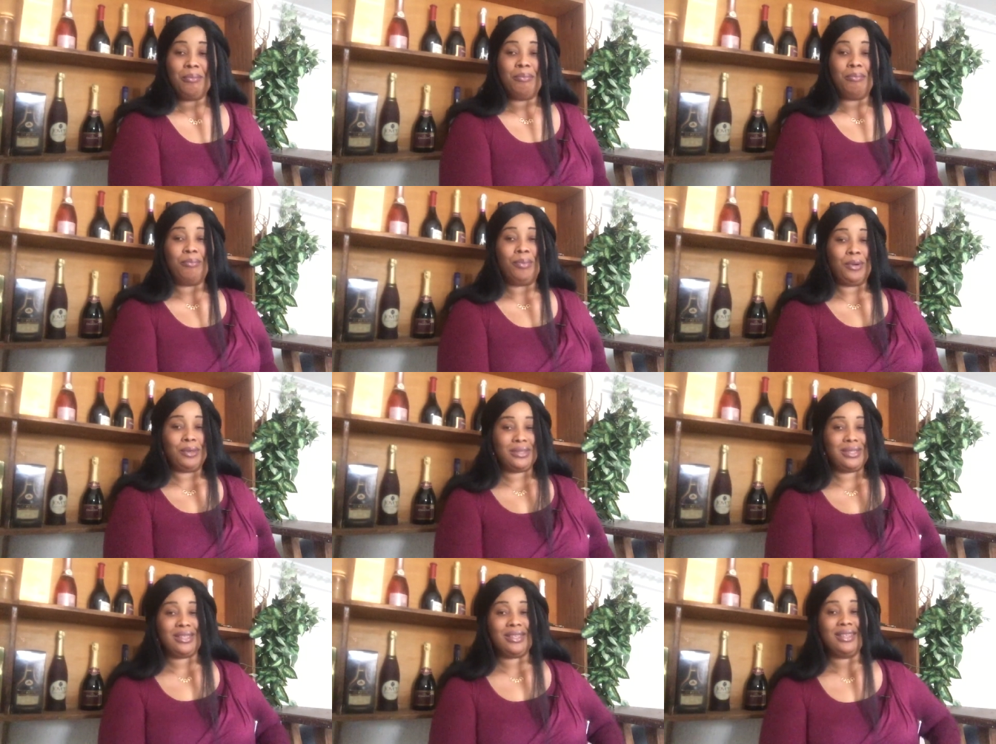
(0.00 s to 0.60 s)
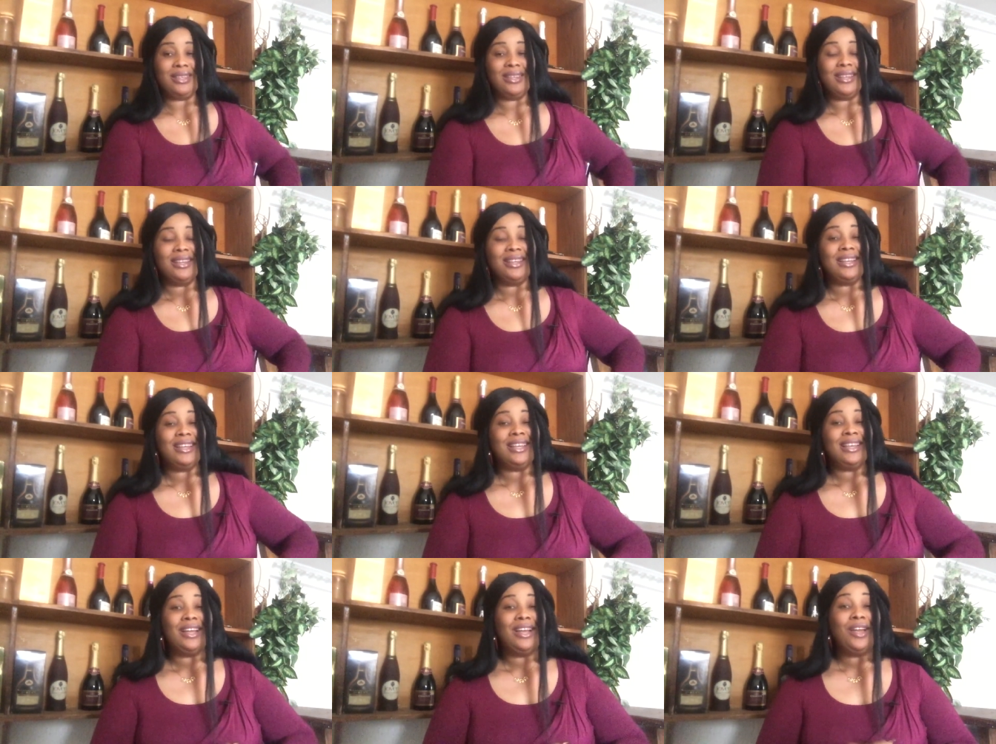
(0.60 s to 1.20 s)
But
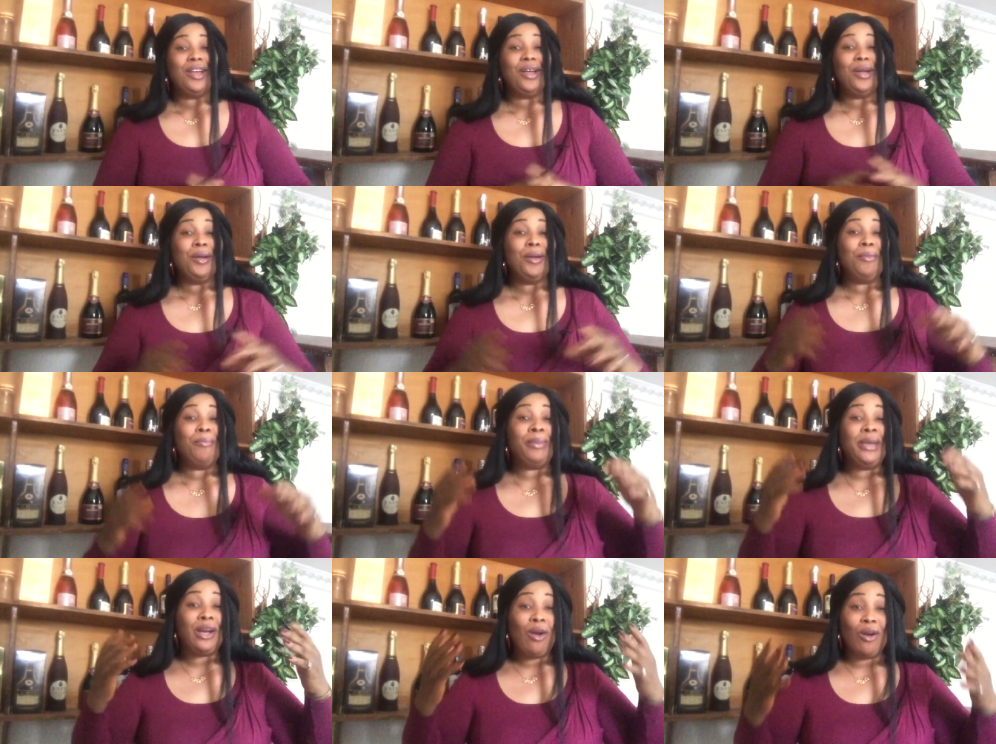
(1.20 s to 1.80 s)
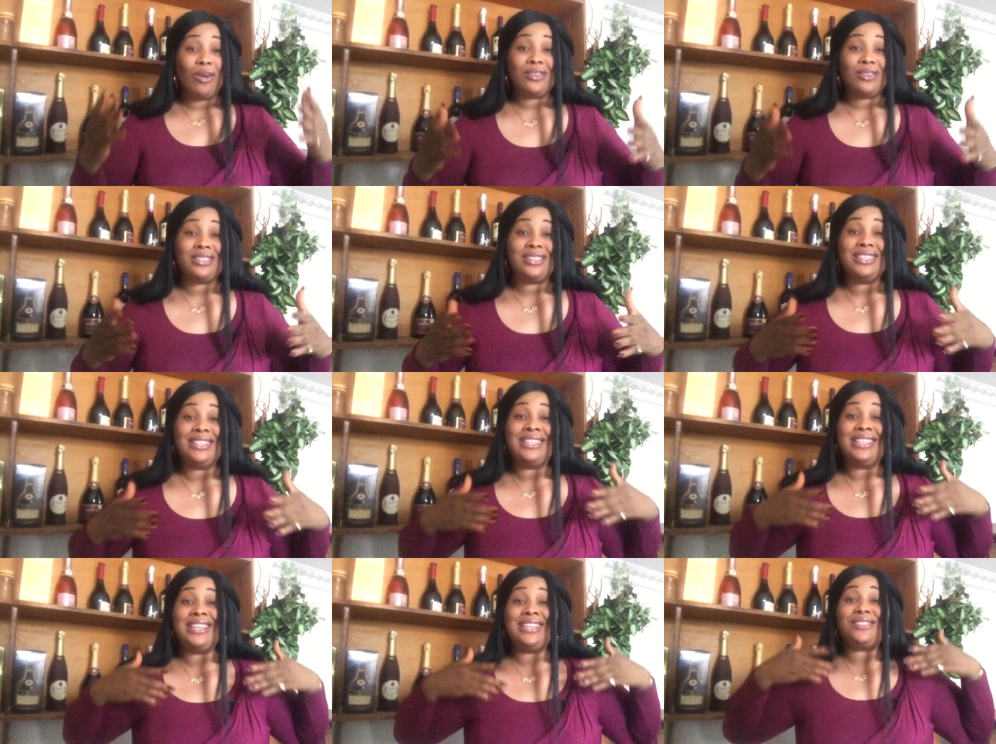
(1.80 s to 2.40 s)
because
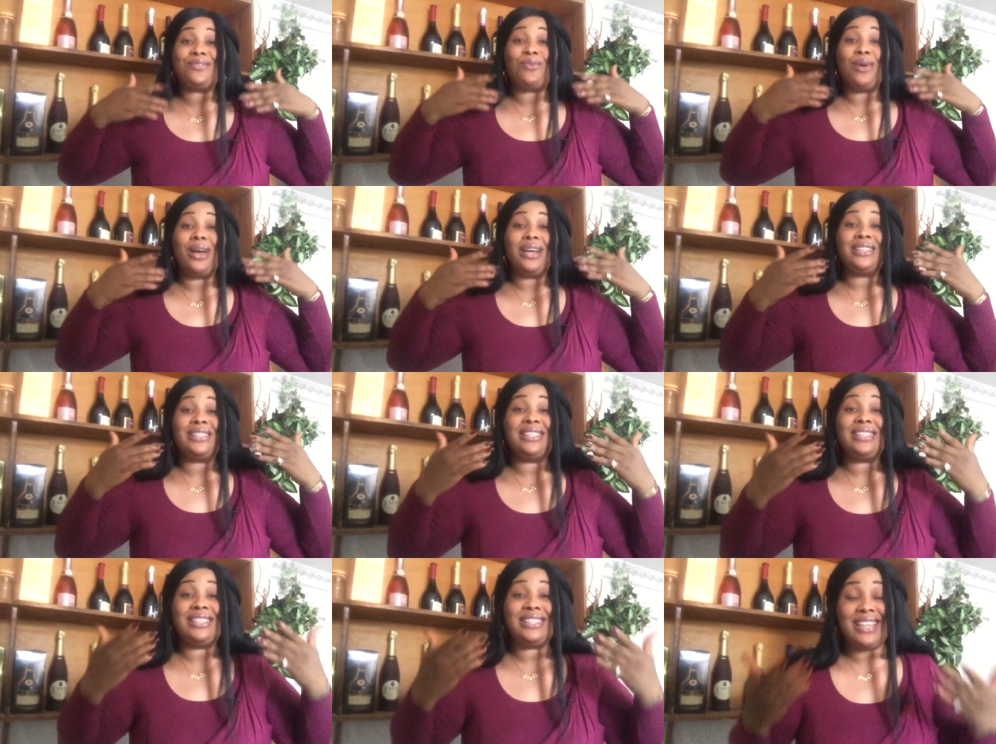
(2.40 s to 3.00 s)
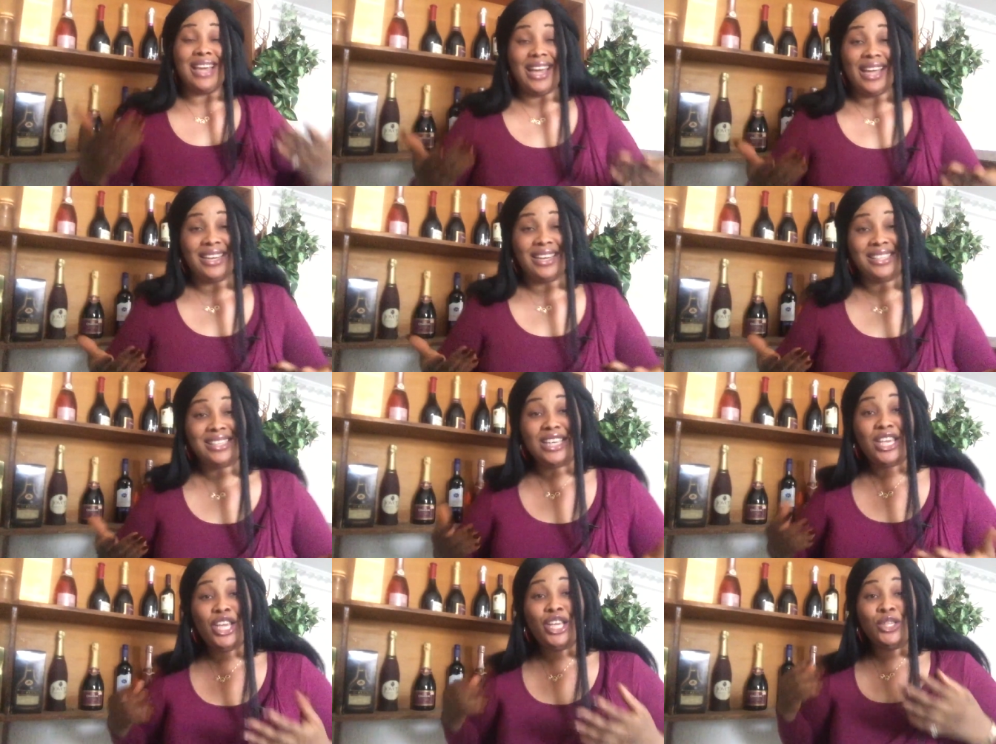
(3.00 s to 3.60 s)
this rising
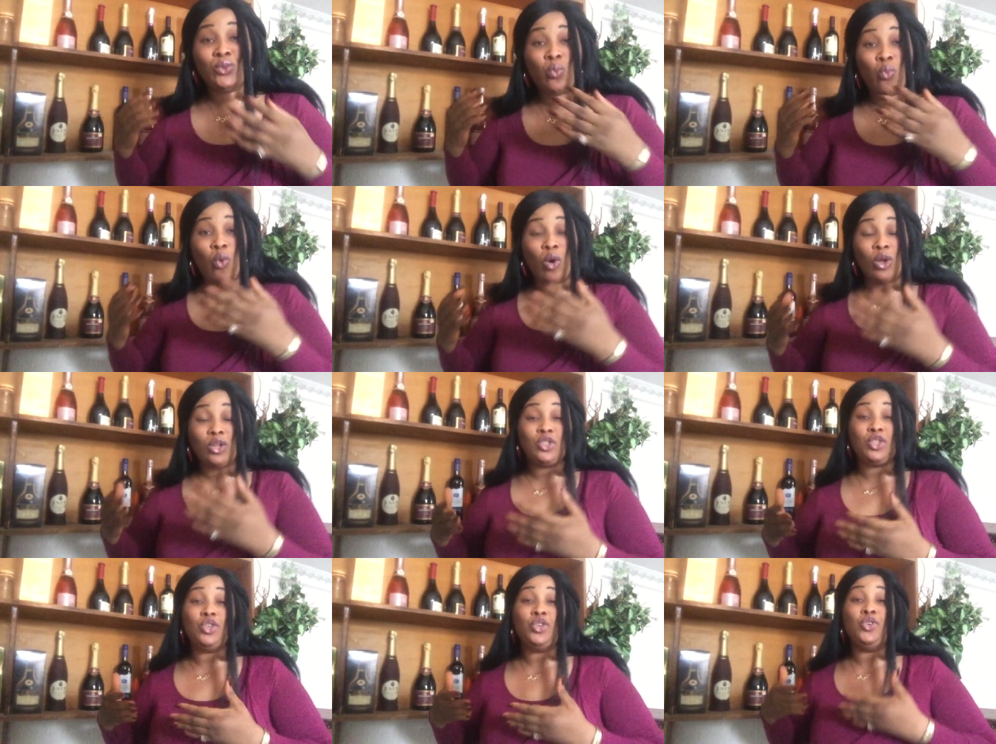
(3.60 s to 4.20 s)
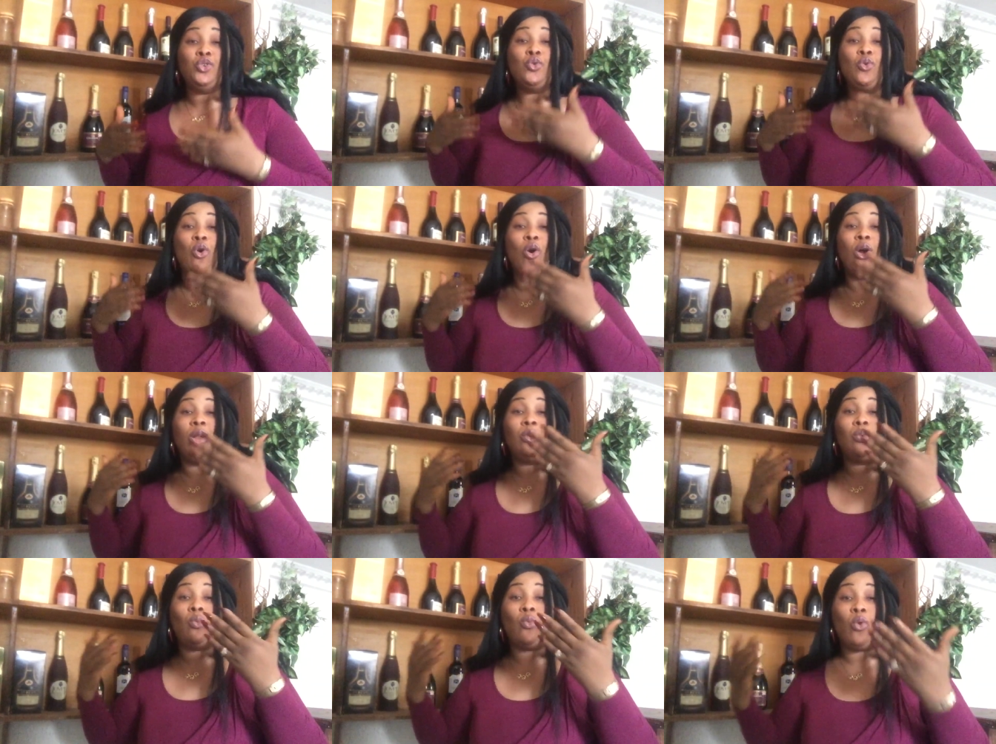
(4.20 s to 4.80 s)
signs is what we
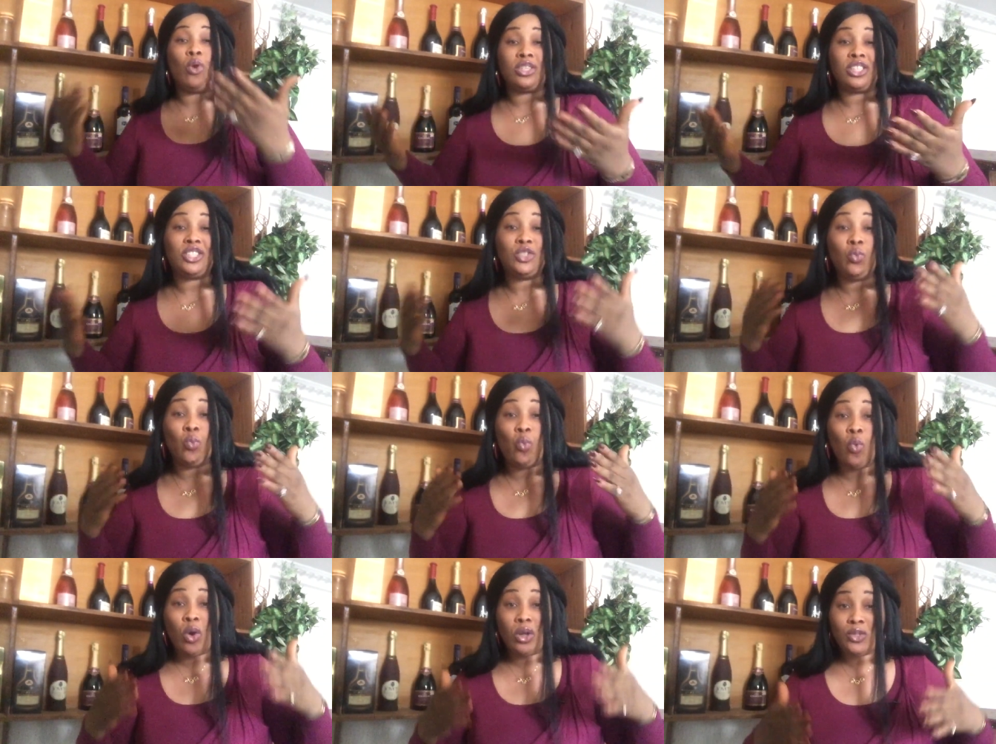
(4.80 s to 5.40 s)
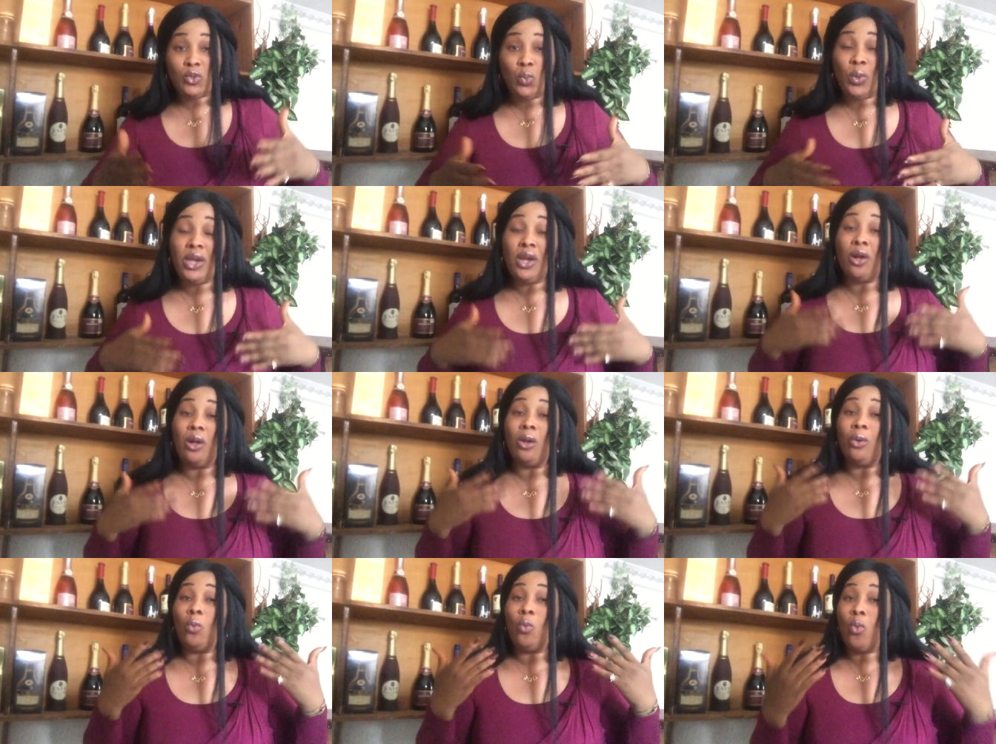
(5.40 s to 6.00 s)
all watched
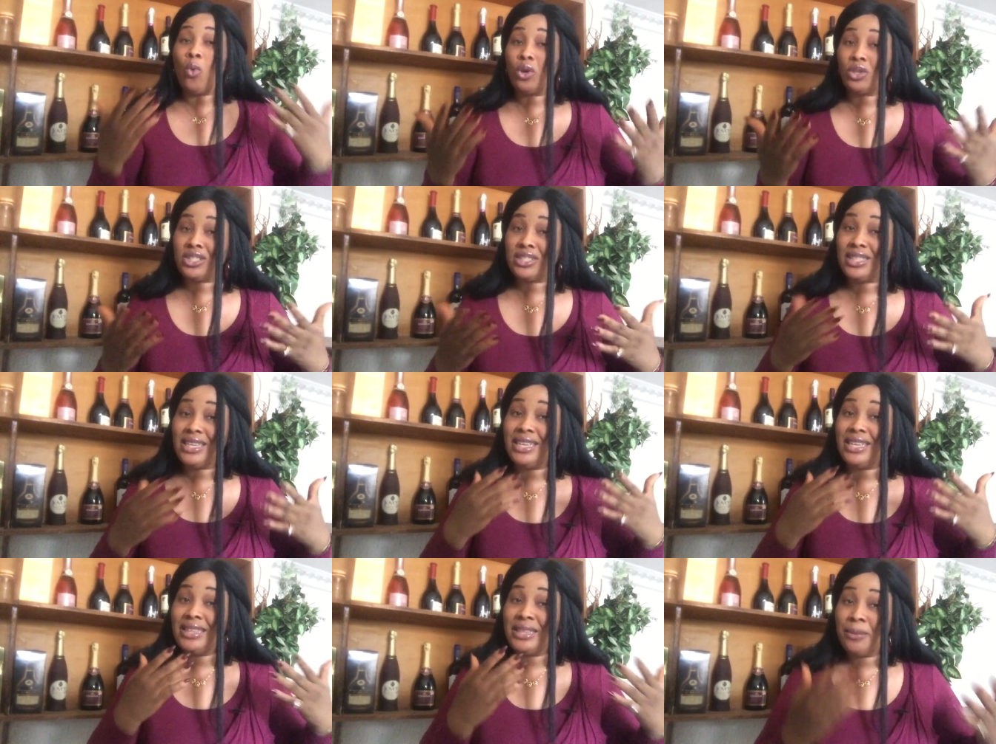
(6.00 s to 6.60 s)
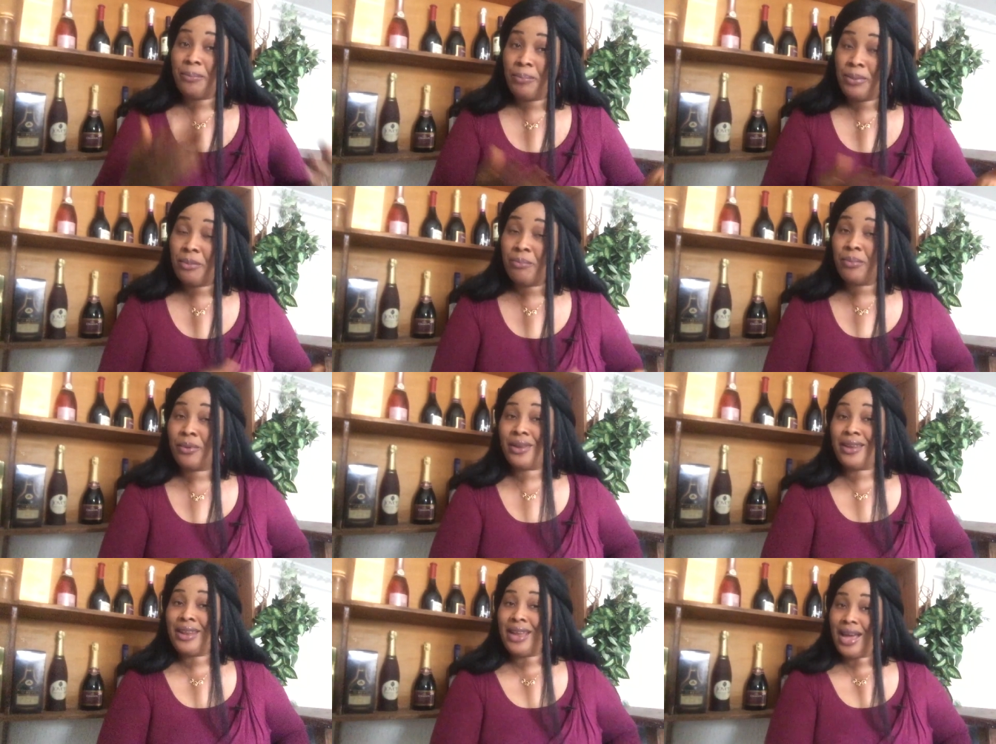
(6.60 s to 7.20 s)
in the Big
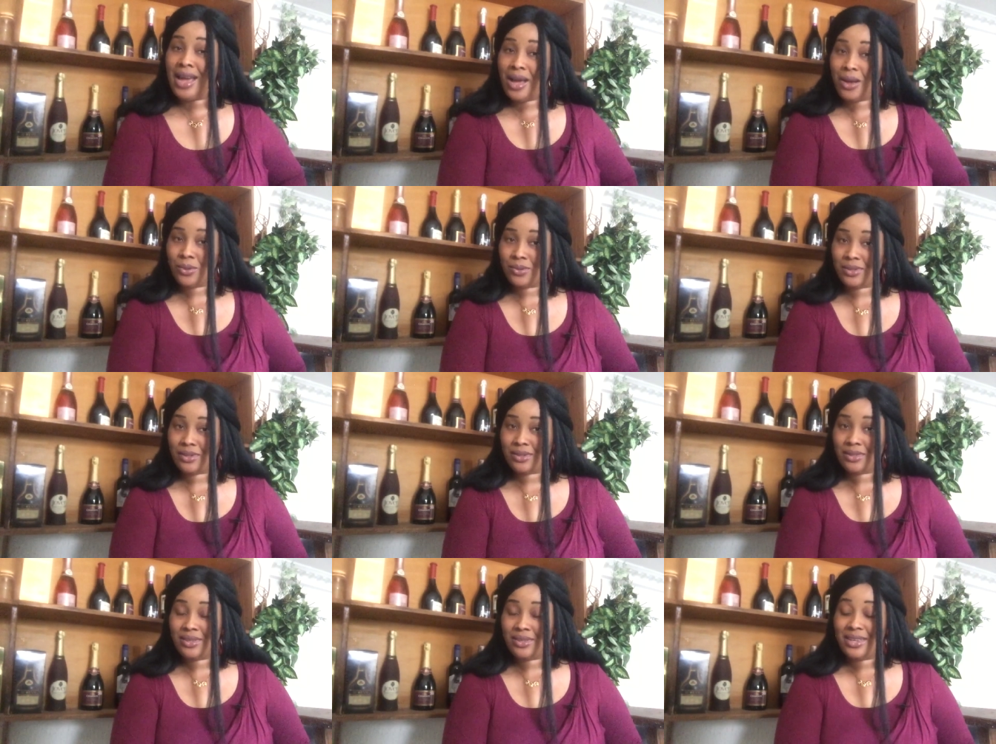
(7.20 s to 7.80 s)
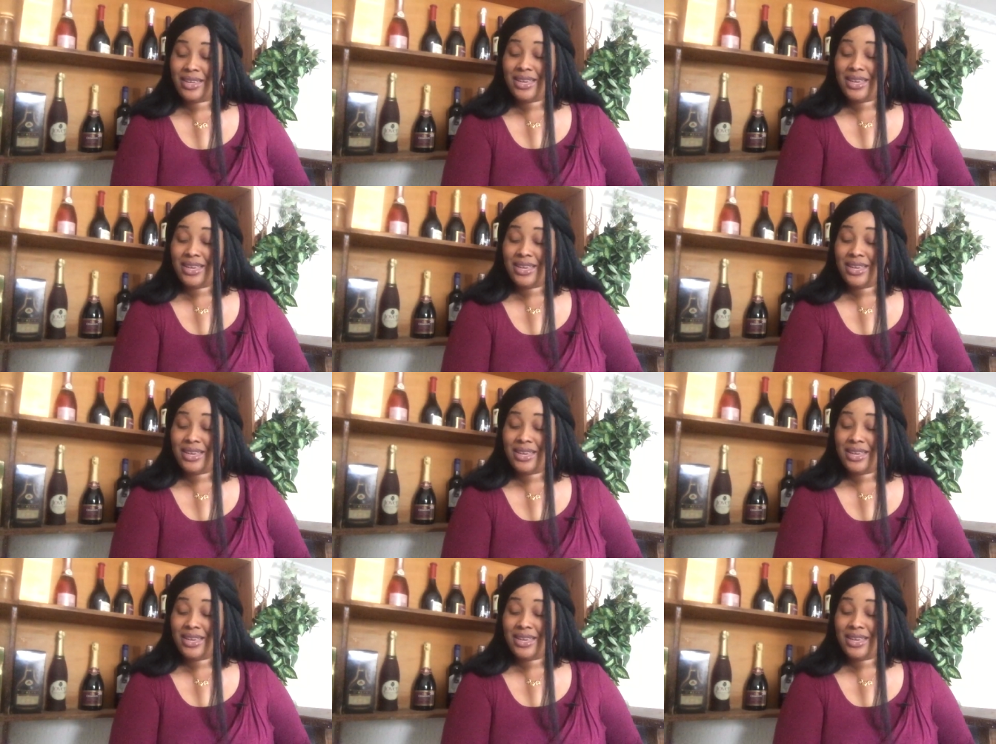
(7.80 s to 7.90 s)
Brother house.